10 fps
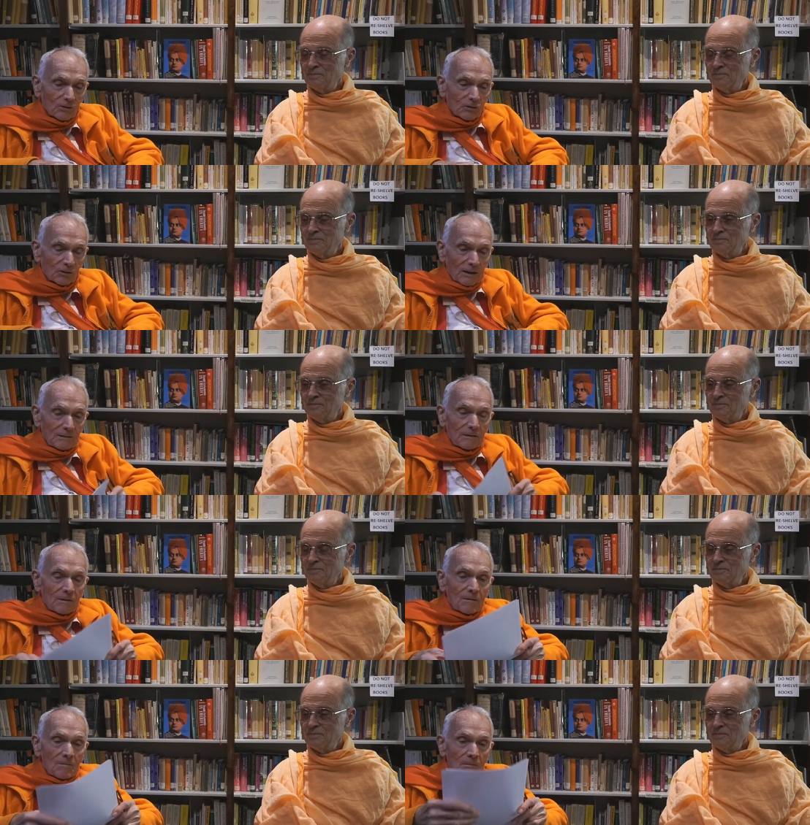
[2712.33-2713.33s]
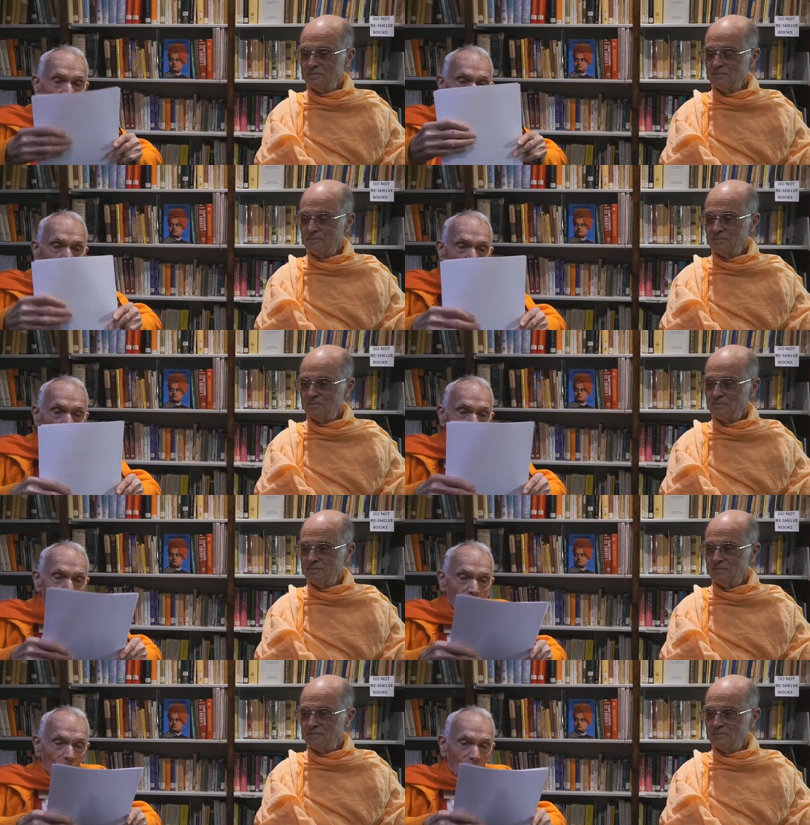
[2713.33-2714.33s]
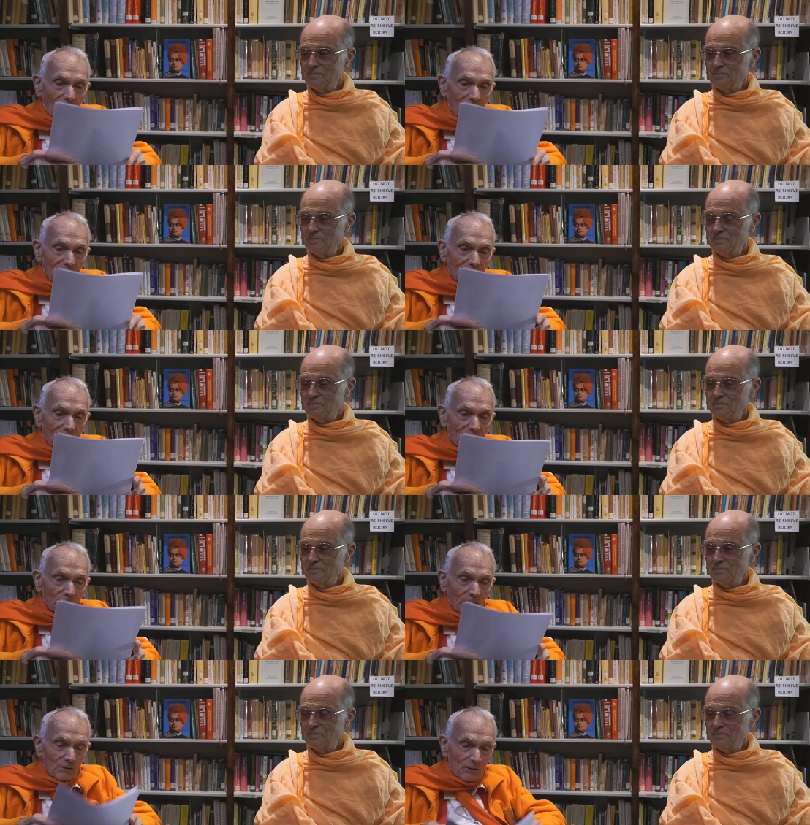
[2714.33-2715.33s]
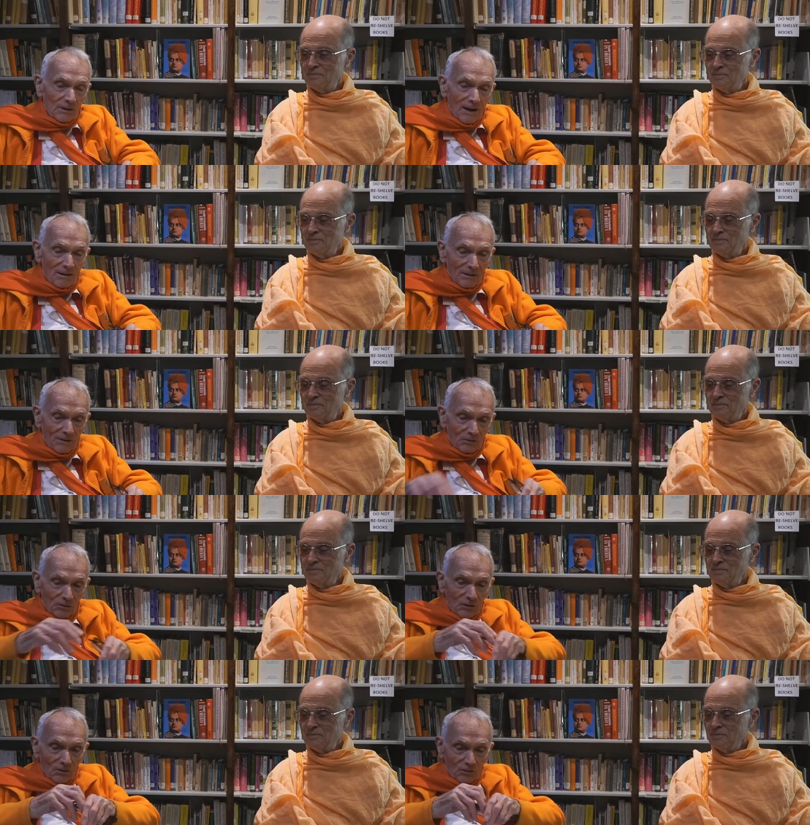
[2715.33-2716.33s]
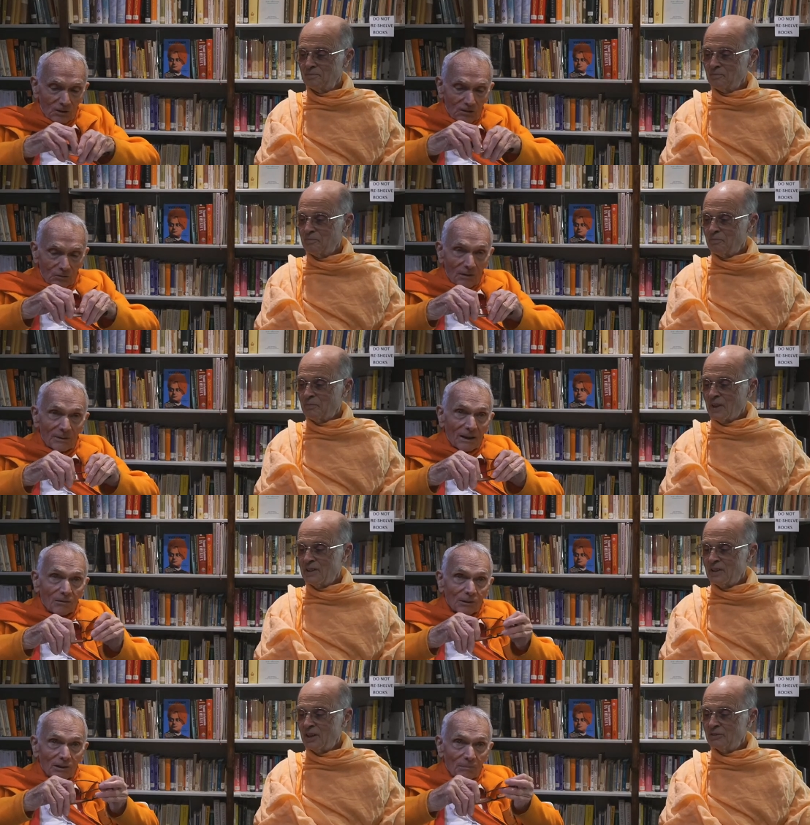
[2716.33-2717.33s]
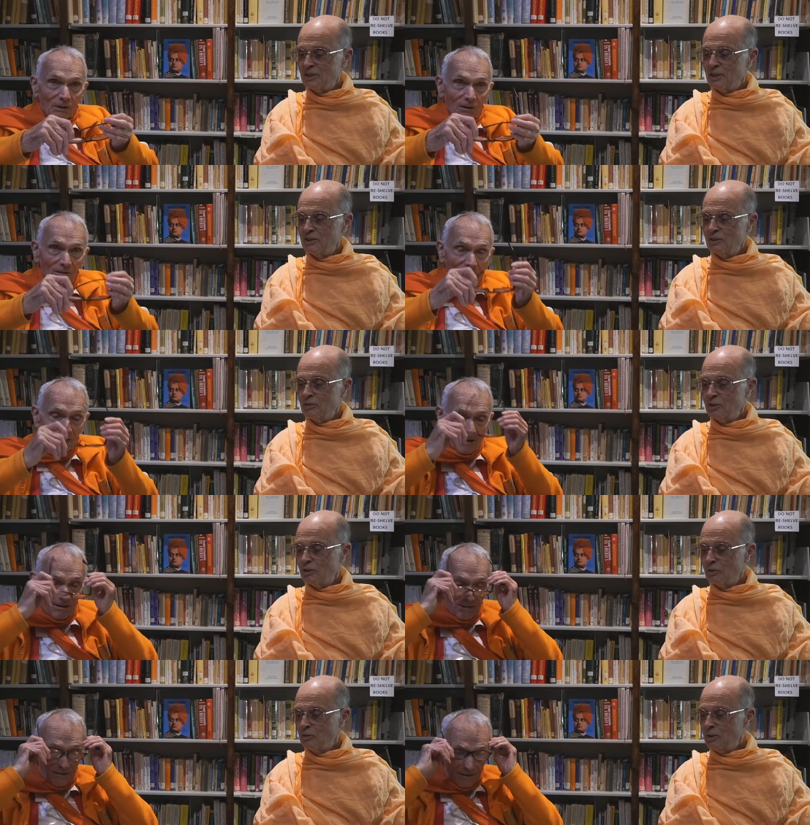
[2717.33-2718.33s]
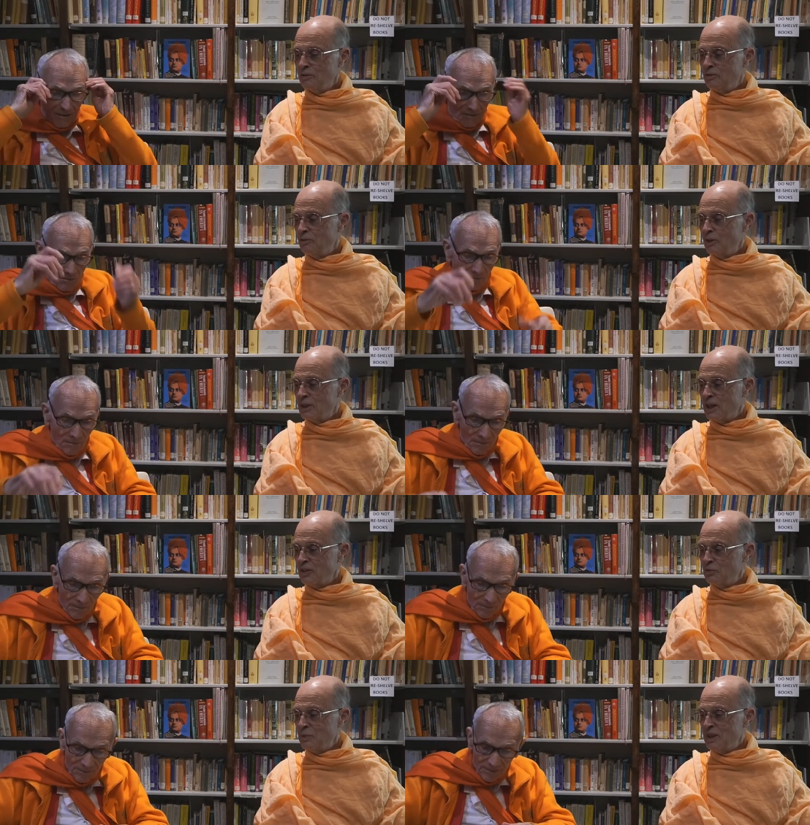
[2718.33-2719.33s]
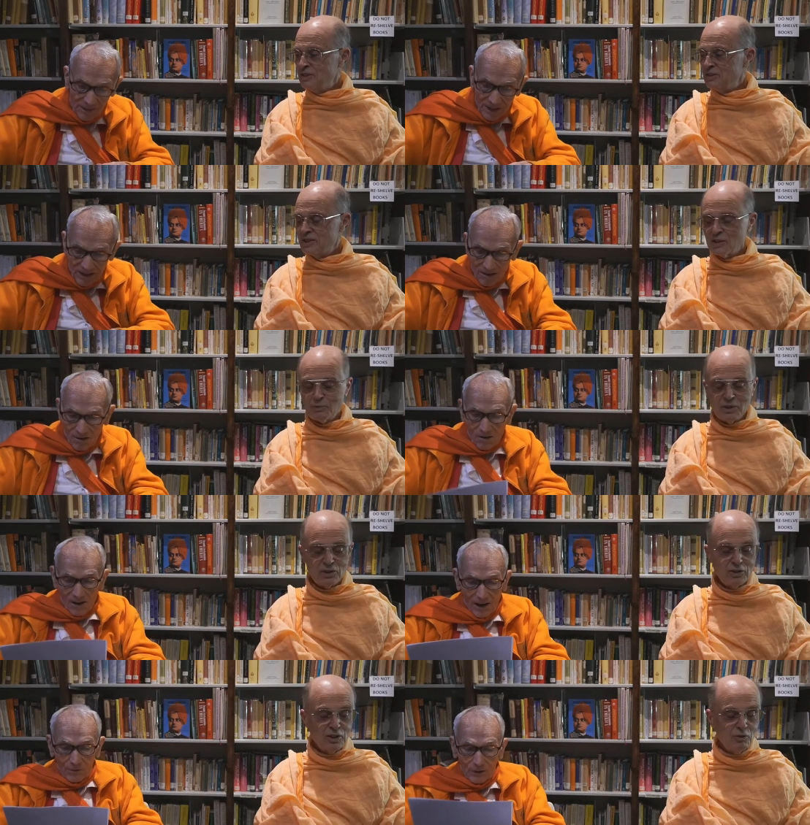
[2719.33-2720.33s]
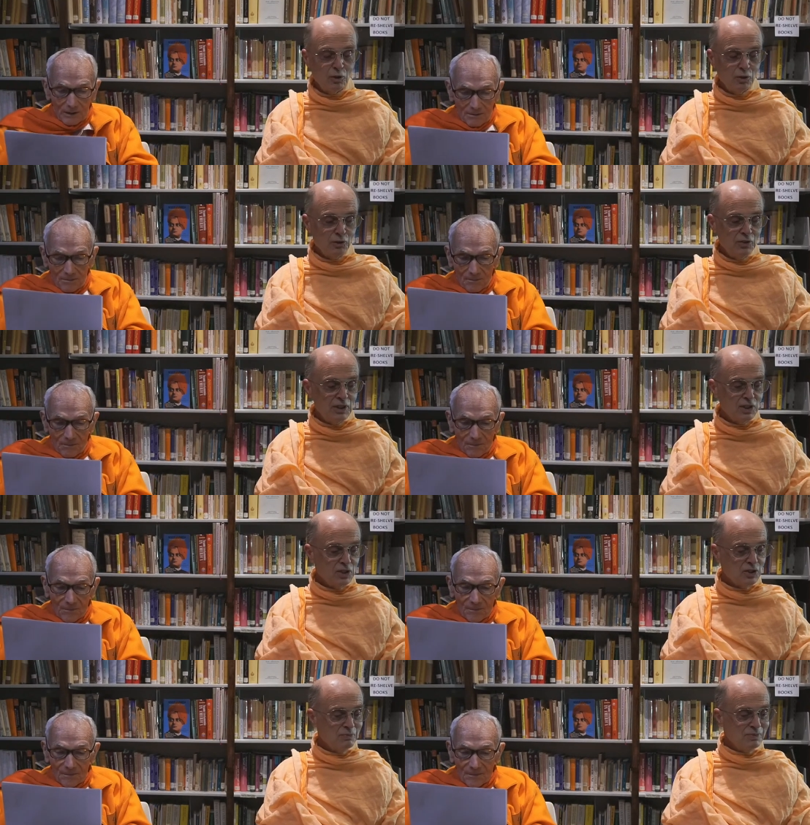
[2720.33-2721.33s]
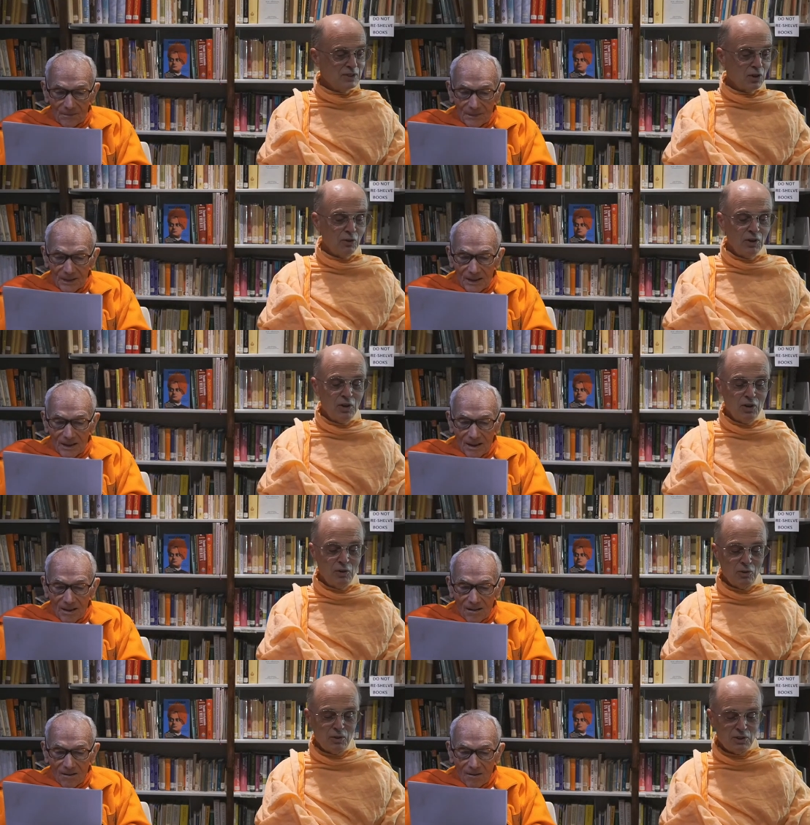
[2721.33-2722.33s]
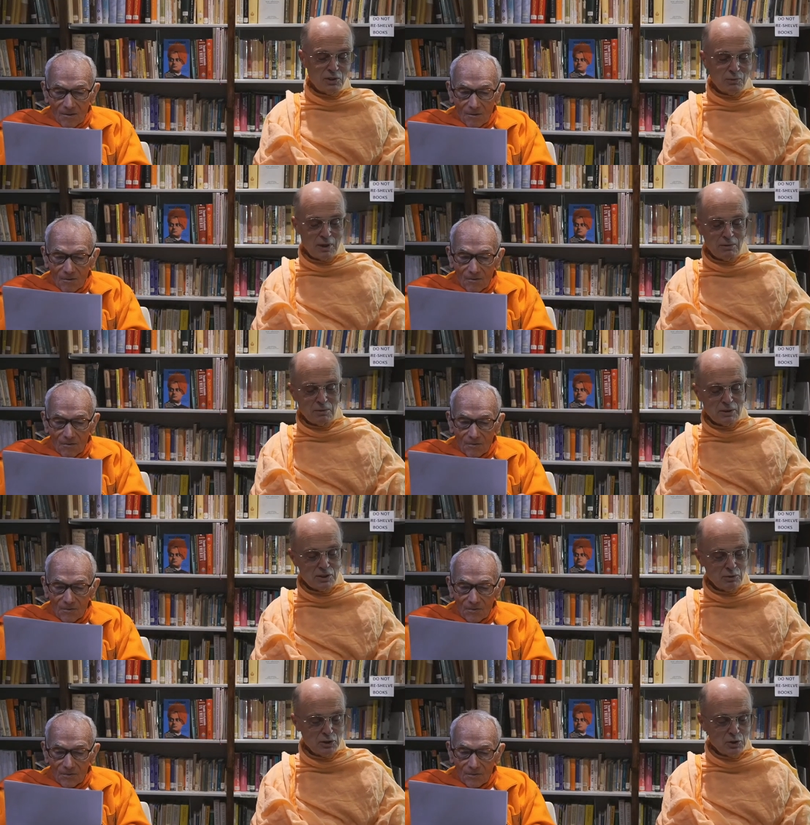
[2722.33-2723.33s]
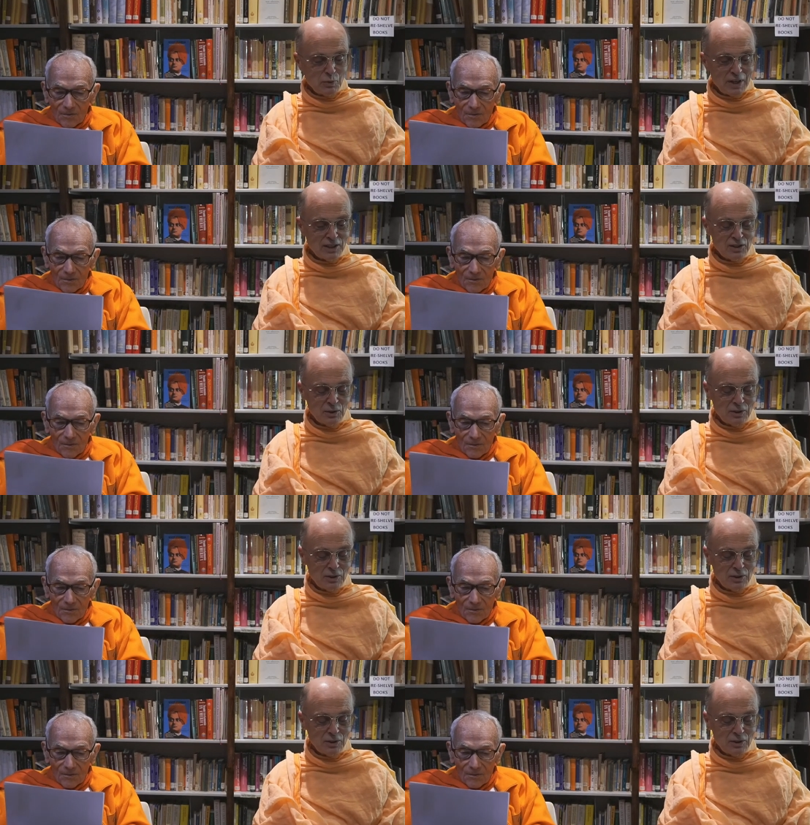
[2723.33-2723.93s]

Speaker 1: state. So I think that's very interesting. Now let's just see, Swami, how we're coming. The, yeah.
Speaker 2: we have run out of pages. That paragraph won't finish. So we should probably switch back to